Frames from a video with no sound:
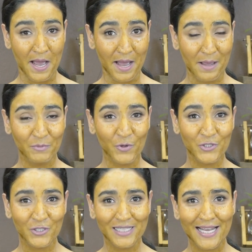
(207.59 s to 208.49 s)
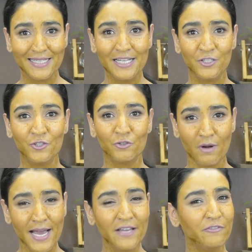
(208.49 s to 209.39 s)
I am going to let it
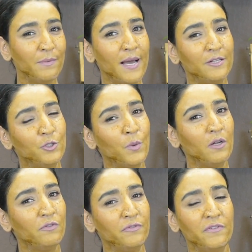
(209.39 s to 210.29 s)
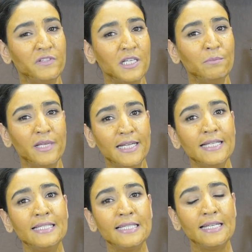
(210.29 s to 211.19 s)
dry for about 12 to 15 minutes,